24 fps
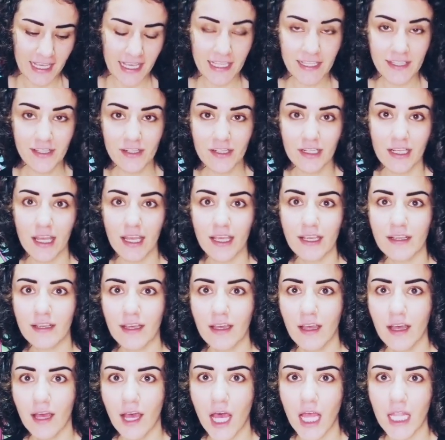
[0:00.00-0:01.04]
And you're like,
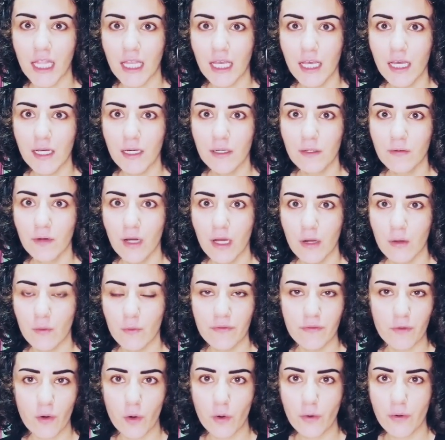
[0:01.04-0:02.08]
hello,
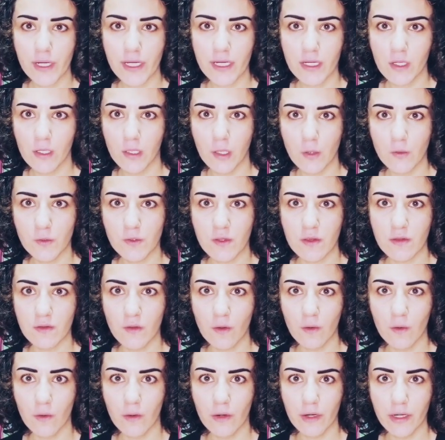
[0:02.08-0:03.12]
we've already closed the
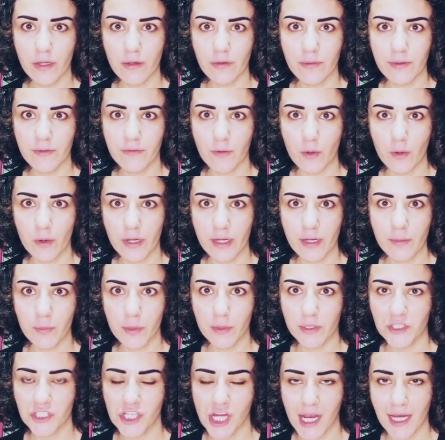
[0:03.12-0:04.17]
door. We've already
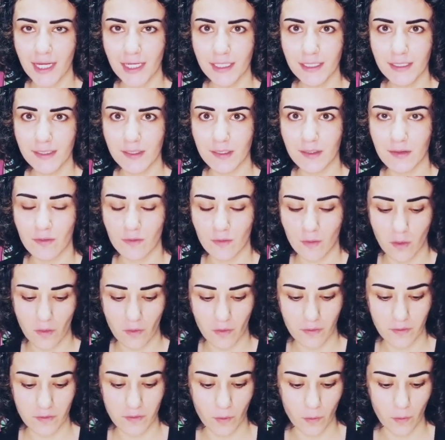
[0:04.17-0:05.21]
put chains in,
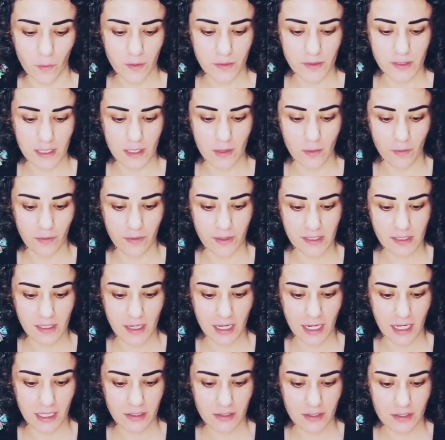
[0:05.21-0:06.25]
on the doors on this
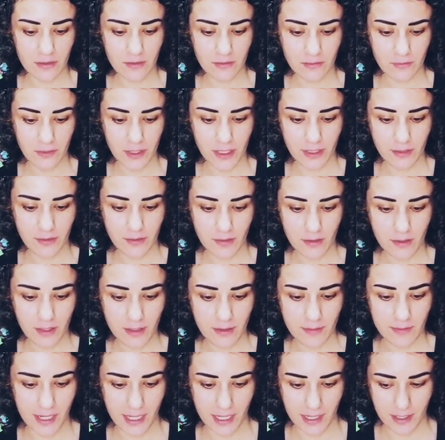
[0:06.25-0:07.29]
connection. What are you
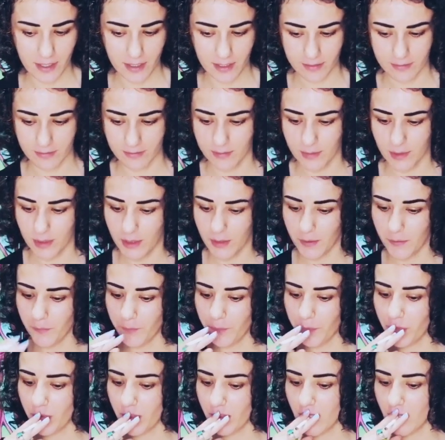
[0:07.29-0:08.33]
talking about?
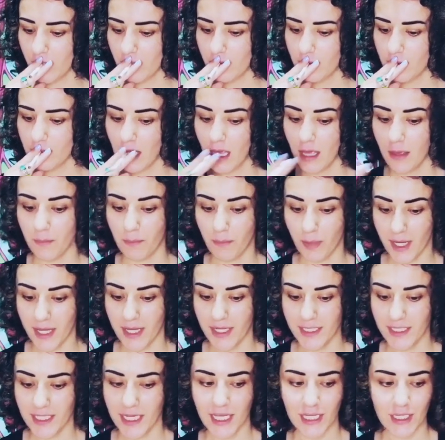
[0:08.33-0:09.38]

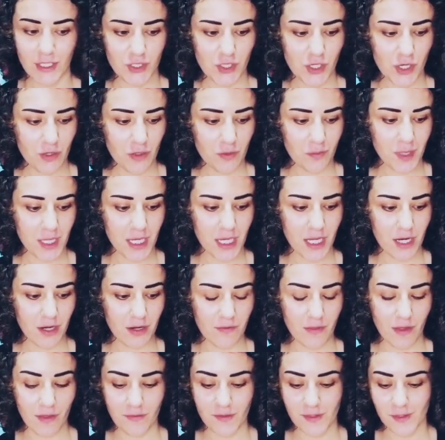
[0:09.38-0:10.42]
But it's showing me here
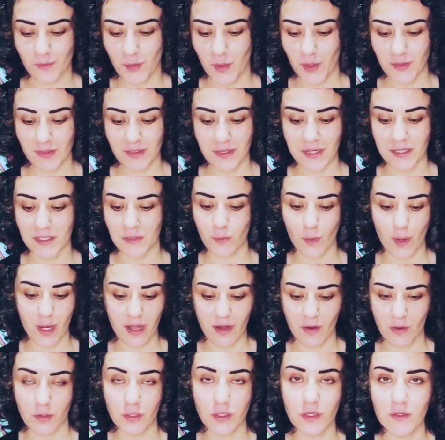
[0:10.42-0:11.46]
that this person is
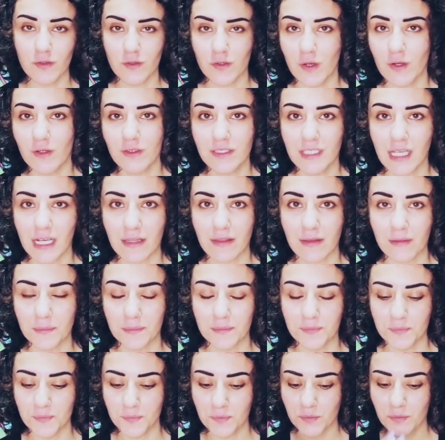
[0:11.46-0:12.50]
waiting on you to contact them.
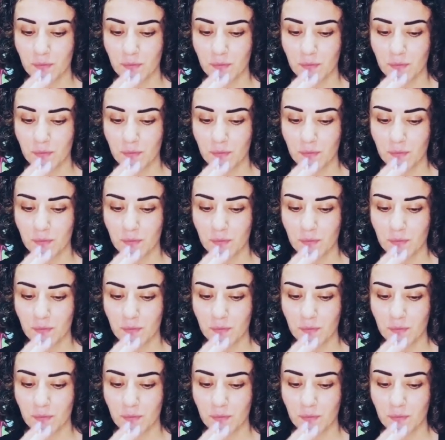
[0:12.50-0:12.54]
